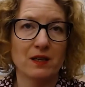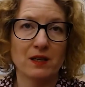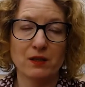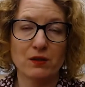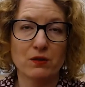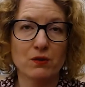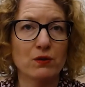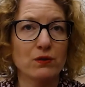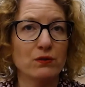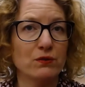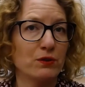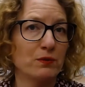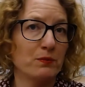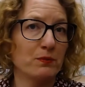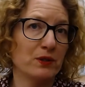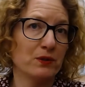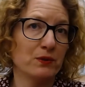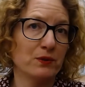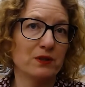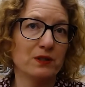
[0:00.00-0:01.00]

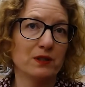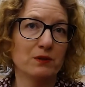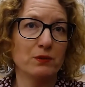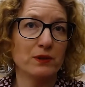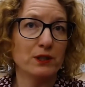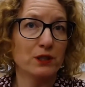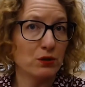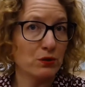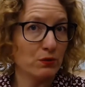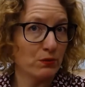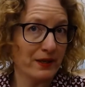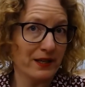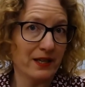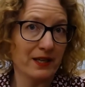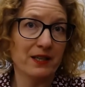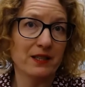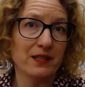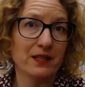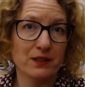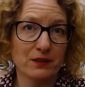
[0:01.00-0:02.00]
contribute in which
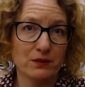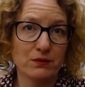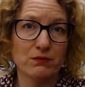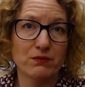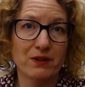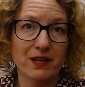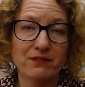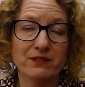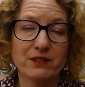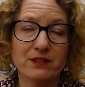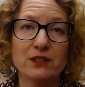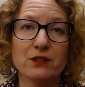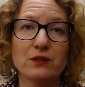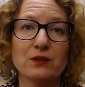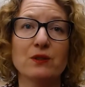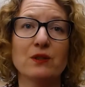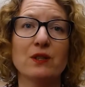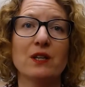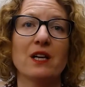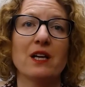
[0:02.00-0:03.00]
way to
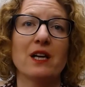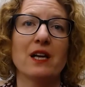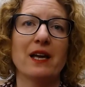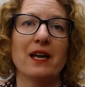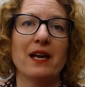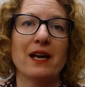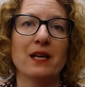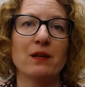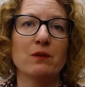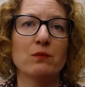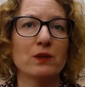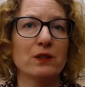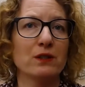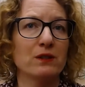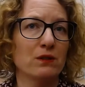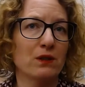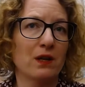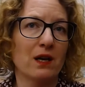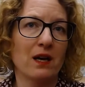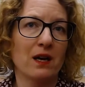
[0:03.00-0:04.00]
revenue, and
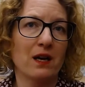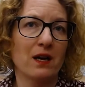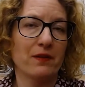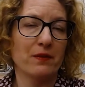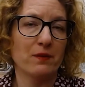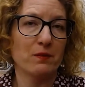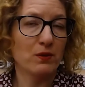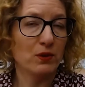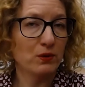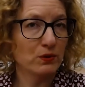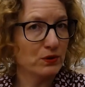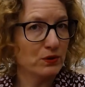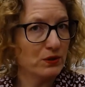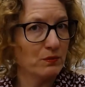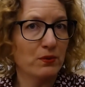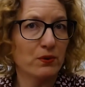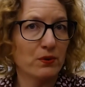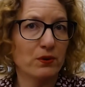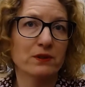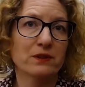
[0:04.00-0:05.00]
what are the most
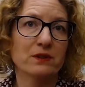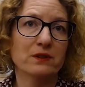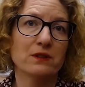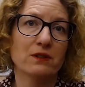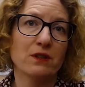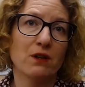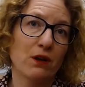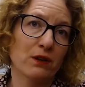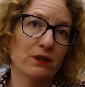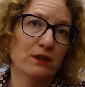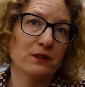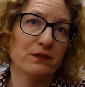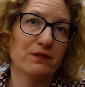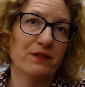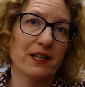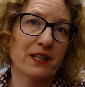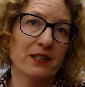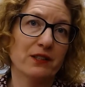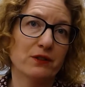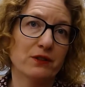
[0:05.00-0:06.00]
important cost
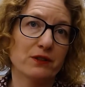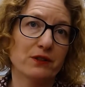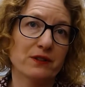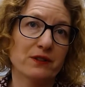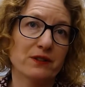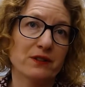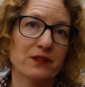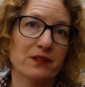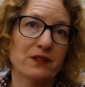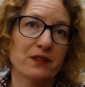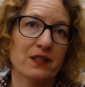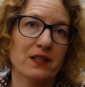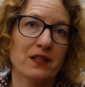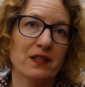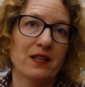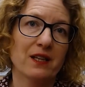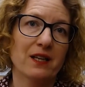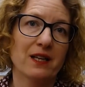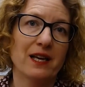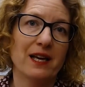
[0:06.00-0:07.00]
factors.
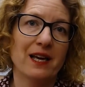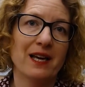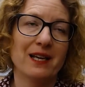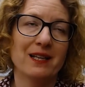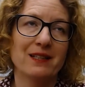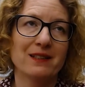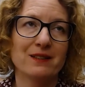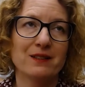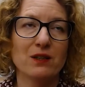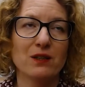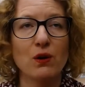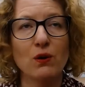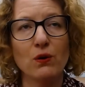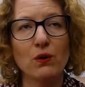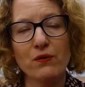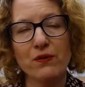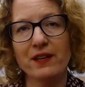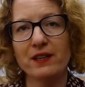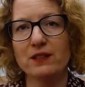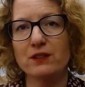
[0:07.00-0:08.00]
And the whole
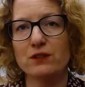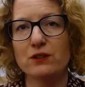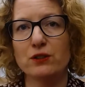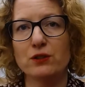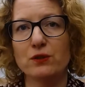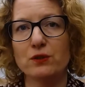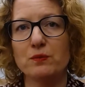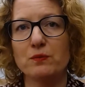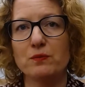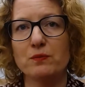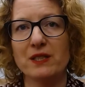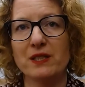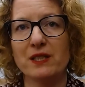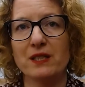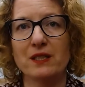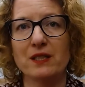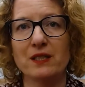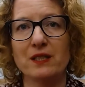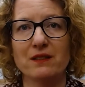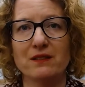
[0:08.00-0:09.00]
thing should
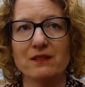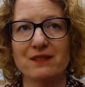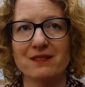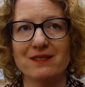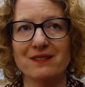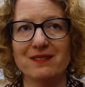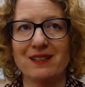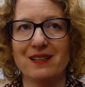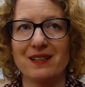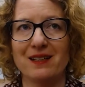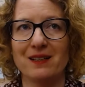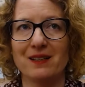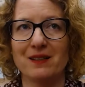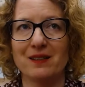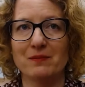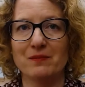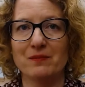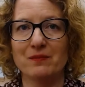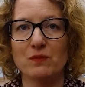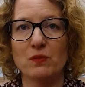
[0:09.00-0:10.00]
be
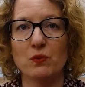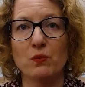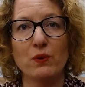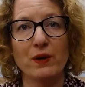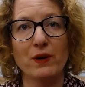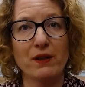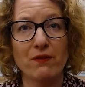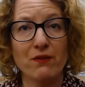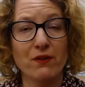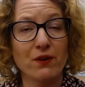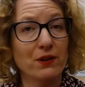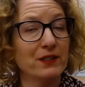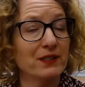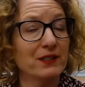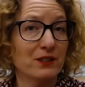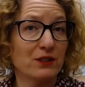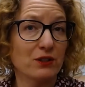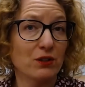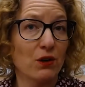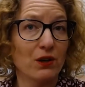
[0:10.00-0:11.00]
well thought and
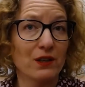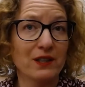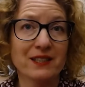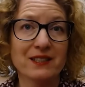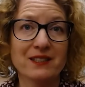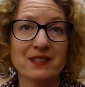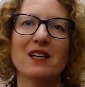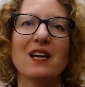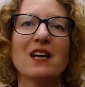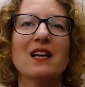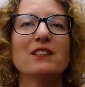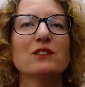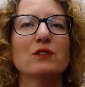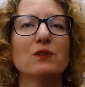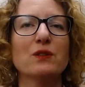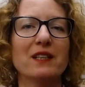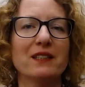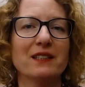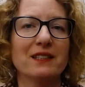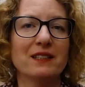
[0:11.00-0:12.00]
solid, so
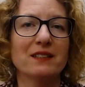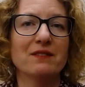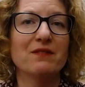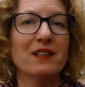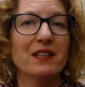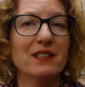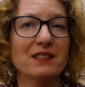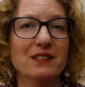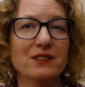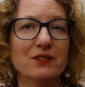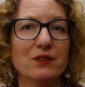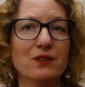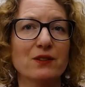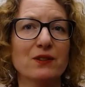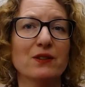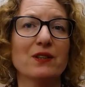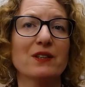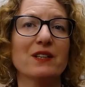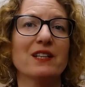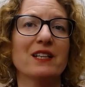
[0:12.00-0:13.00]
that the
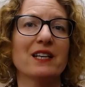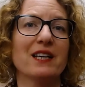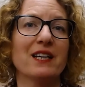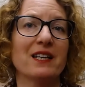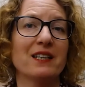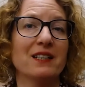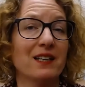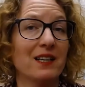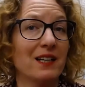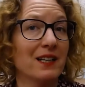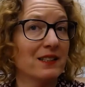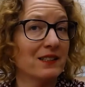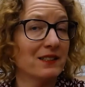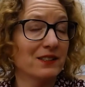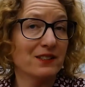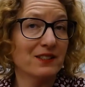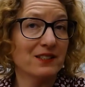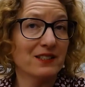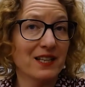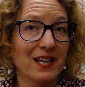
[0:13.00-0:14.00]
investor can
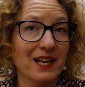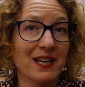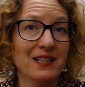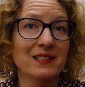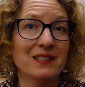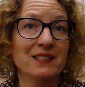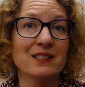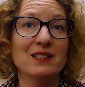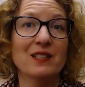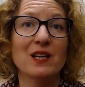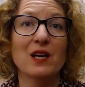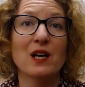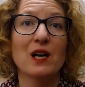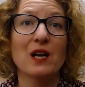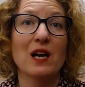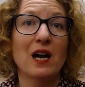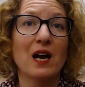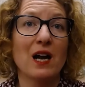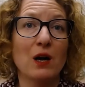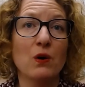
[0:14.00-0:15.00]
understand
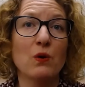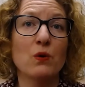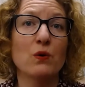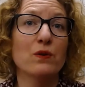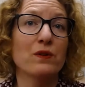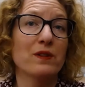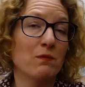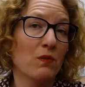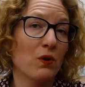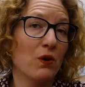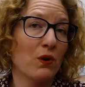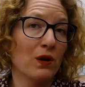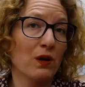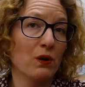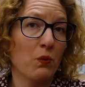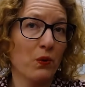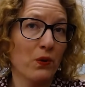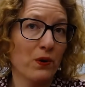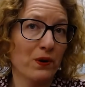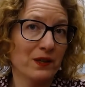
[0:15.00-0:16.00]
how the model
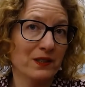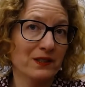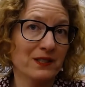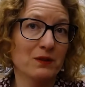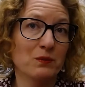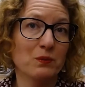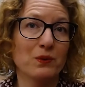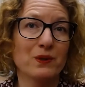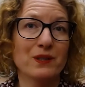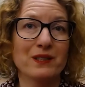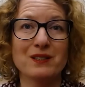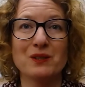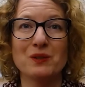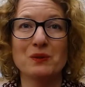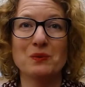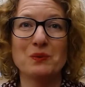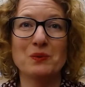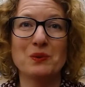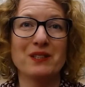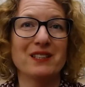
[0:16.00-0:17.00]
works and what
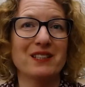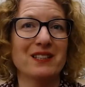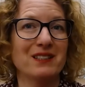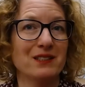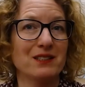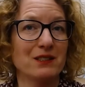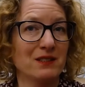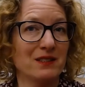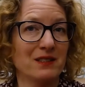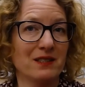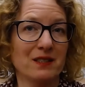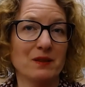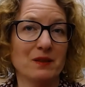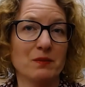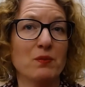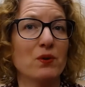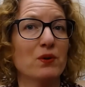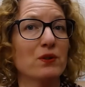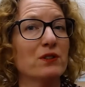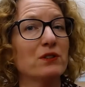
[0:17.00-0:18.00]
are the
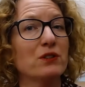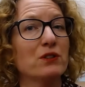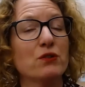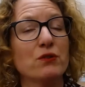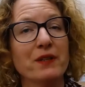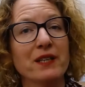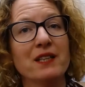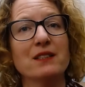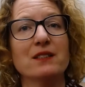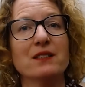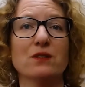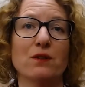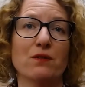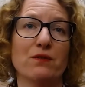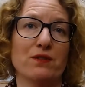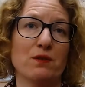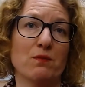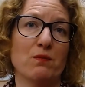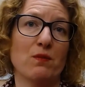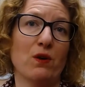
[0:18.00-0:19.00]
important triggers
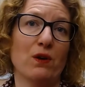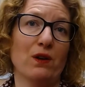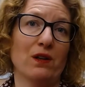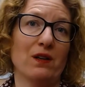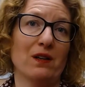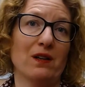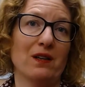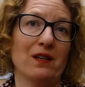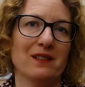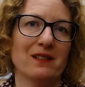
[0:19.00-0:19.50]
of the model.